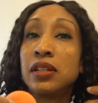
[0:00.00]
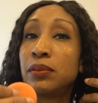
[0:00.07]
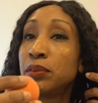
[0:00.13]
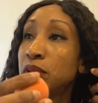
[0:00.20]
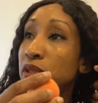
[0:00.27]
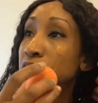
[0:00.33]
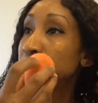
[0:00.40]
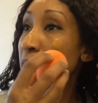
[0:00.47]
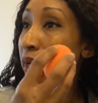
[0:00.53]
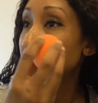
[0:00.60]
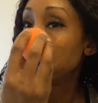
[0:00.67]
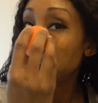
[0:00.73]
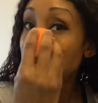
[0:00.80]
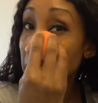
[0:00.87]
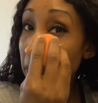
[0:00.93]
and I'm gonna use
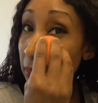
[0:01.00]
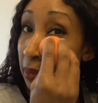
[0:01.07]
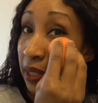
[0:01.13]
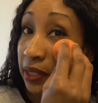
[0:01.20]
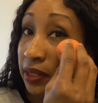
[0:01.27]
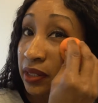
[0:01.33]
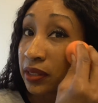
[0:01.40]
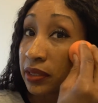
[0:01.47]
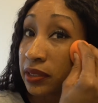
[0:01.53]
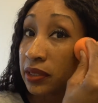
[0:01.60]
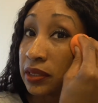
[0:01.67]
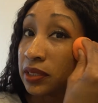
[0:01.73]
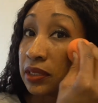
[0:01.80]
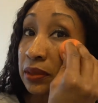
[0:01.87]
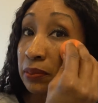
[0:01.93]
my beauty blender
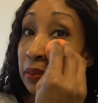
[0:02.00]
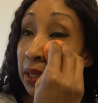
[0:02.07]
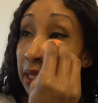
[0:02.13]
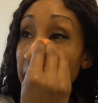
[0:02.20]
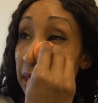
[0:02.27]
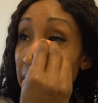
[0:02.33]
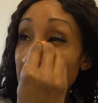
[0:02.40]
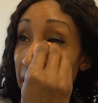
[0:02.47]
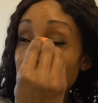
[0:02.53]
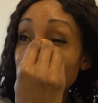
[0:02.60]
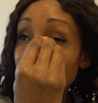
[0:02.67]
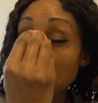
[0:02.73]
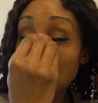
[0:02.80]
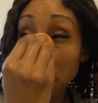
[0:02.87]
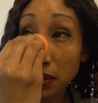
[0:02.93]
to just blend it
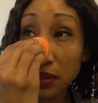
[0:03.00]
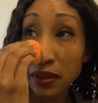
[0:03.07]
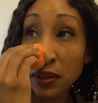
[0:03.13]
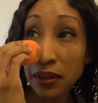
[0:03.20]
in.